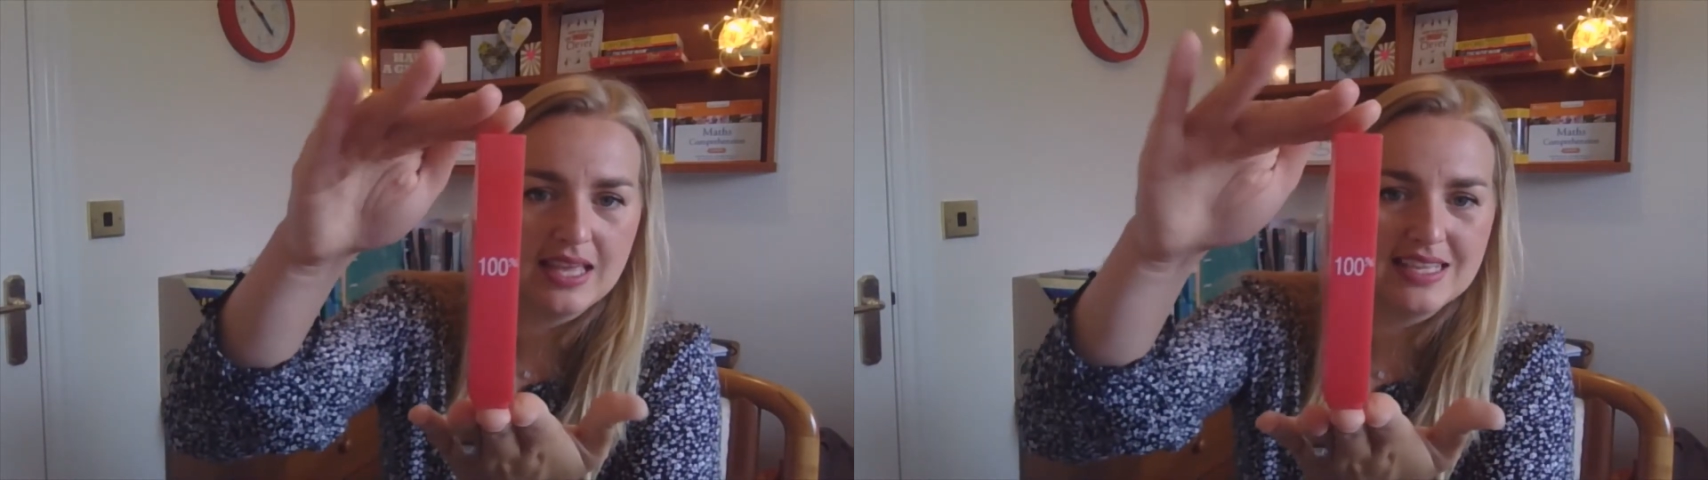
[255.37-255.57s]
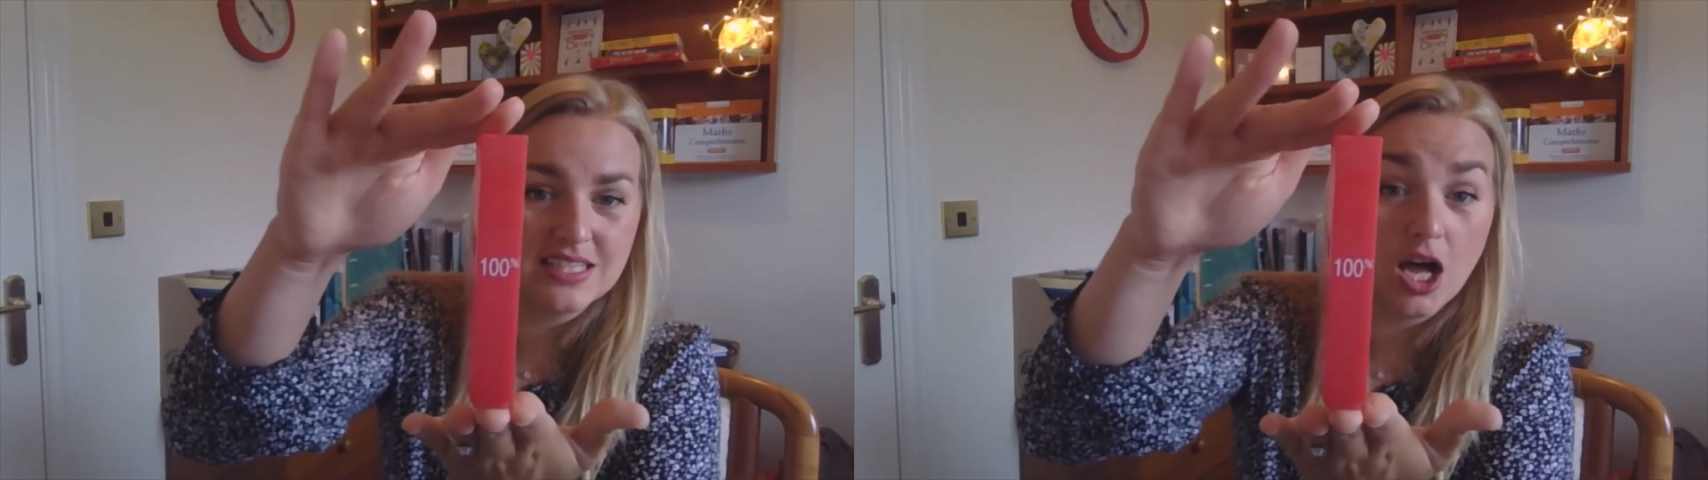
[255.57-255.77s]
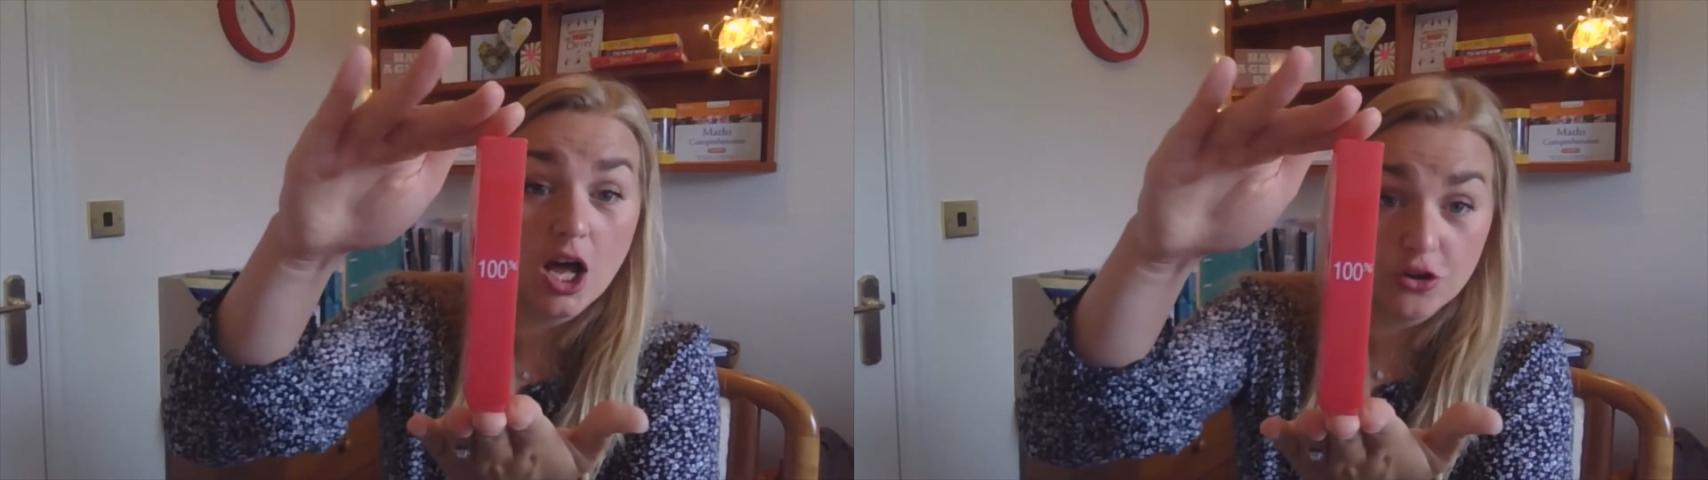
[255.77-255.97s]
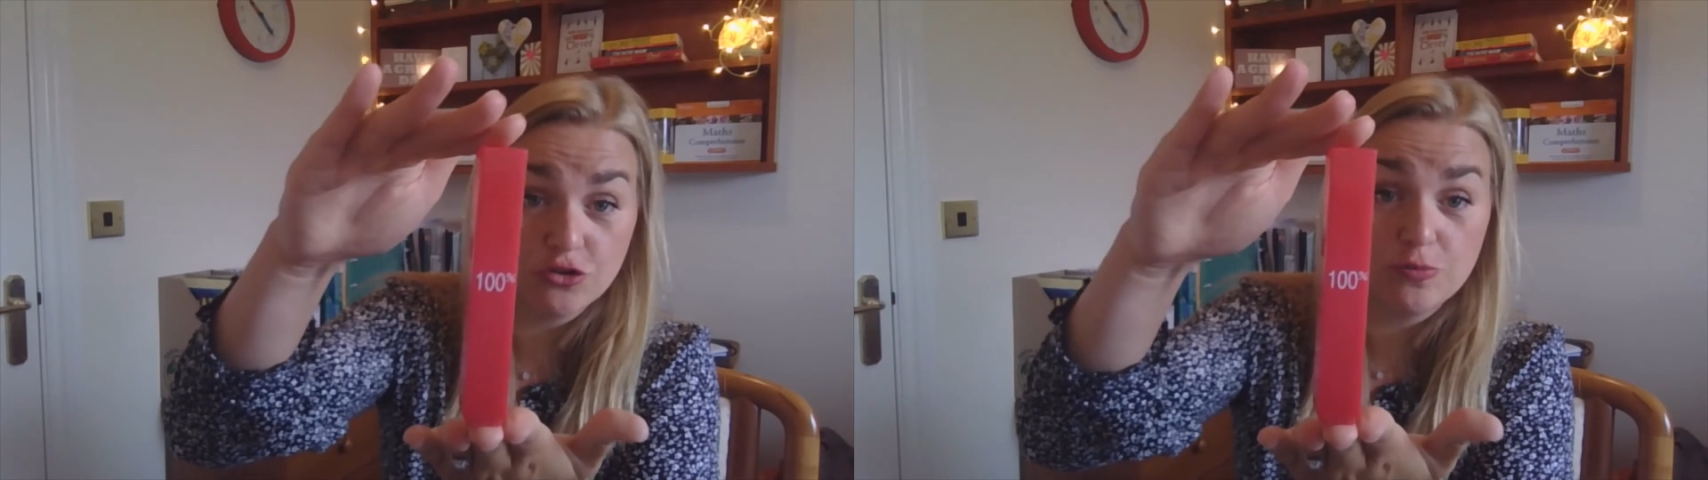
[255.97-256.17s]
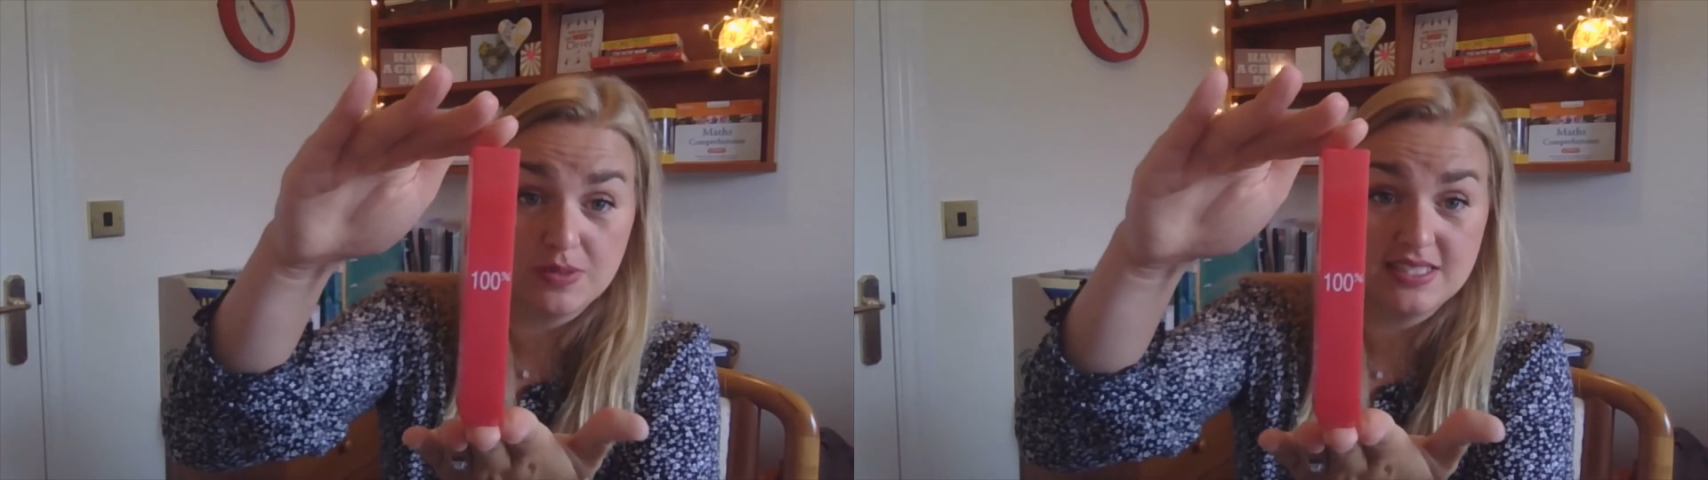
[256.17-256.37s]
is
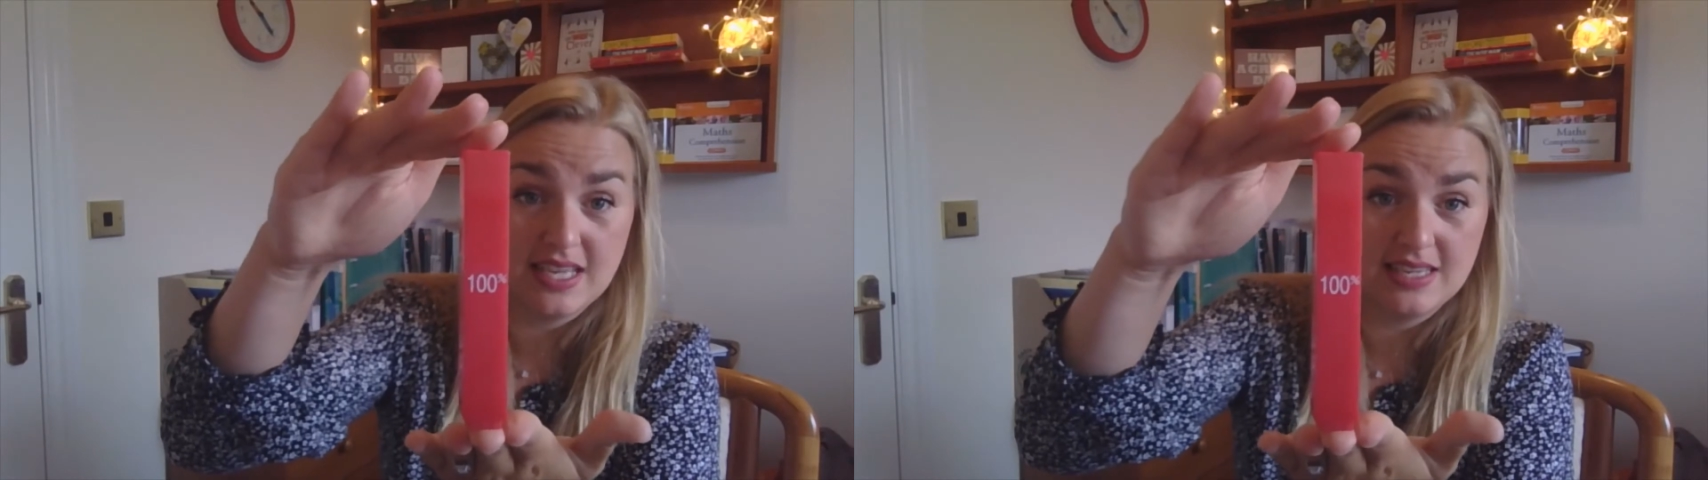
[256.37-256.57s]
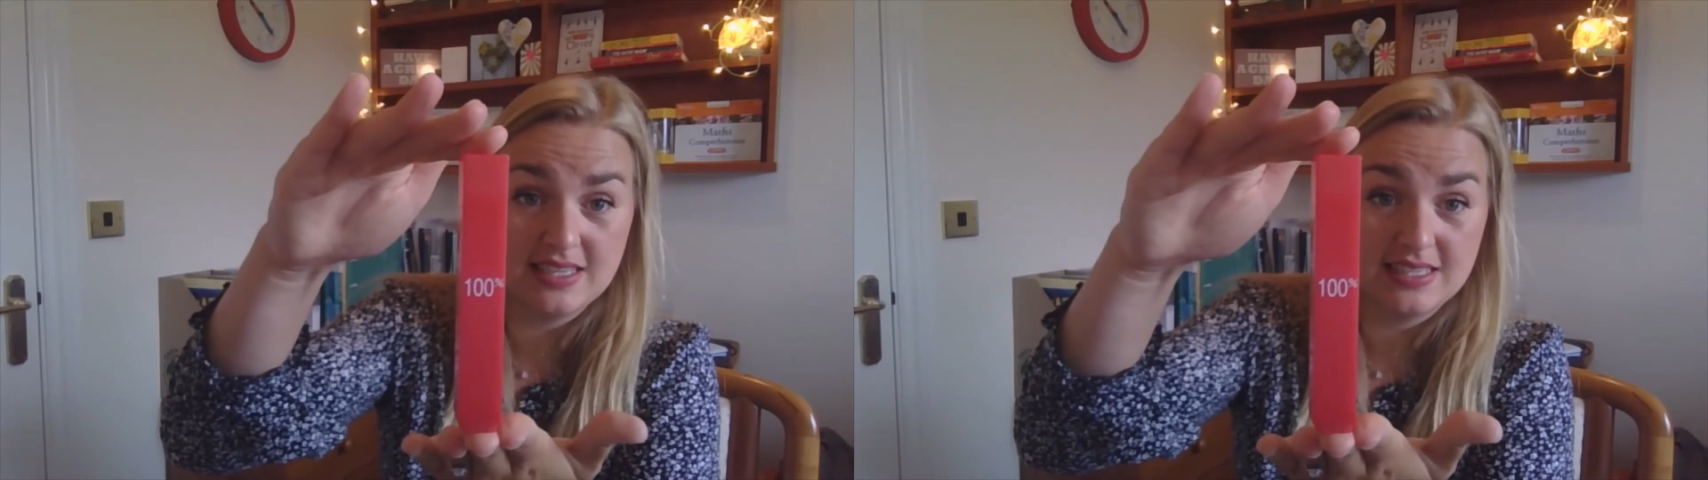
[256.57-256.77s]
100%.